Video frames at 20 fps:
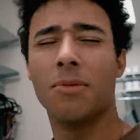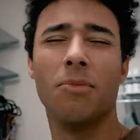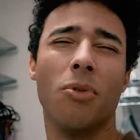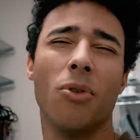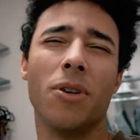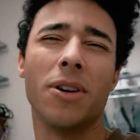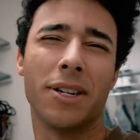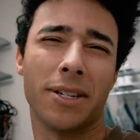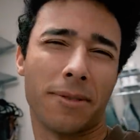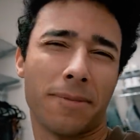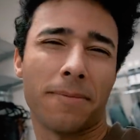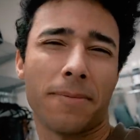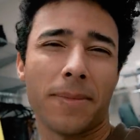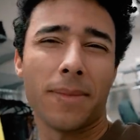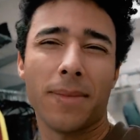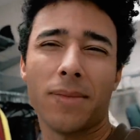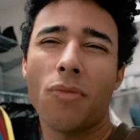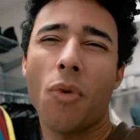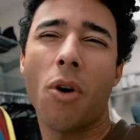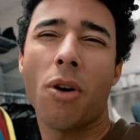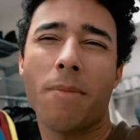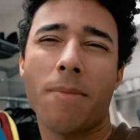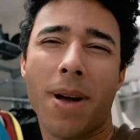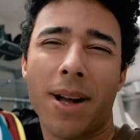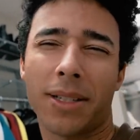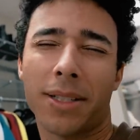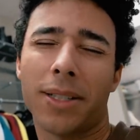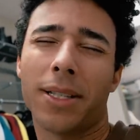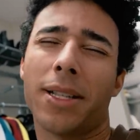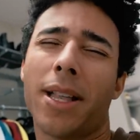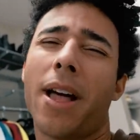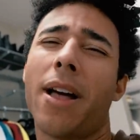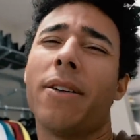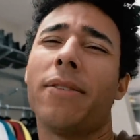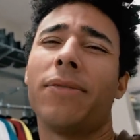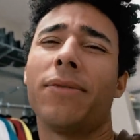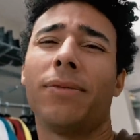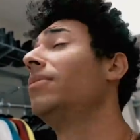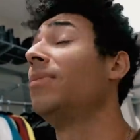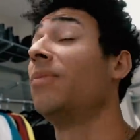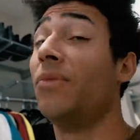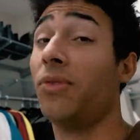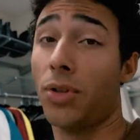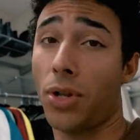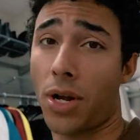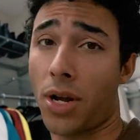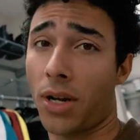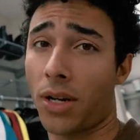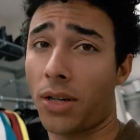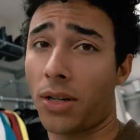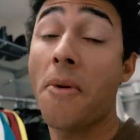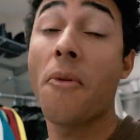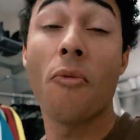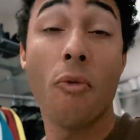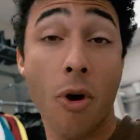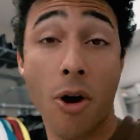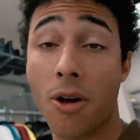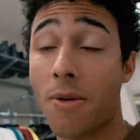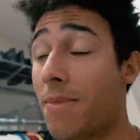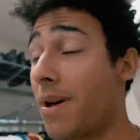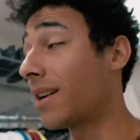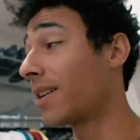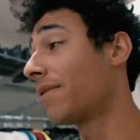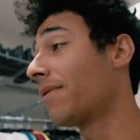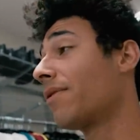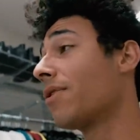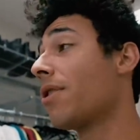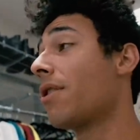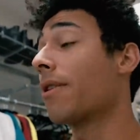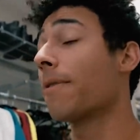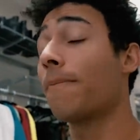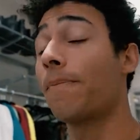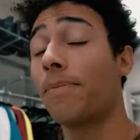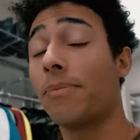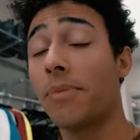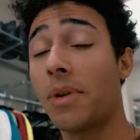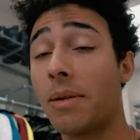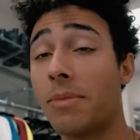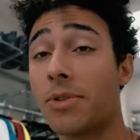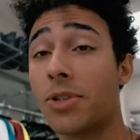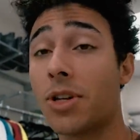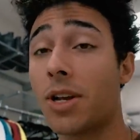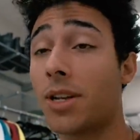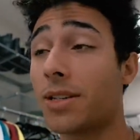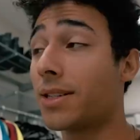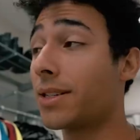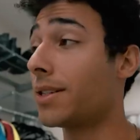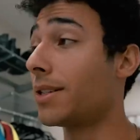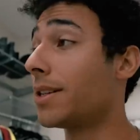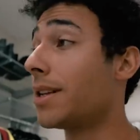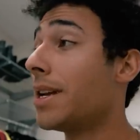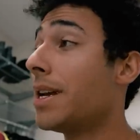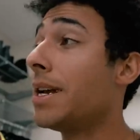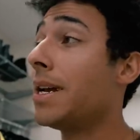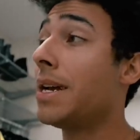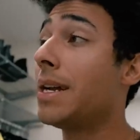Morning. Welcome back to the live vlog. My name is Austin.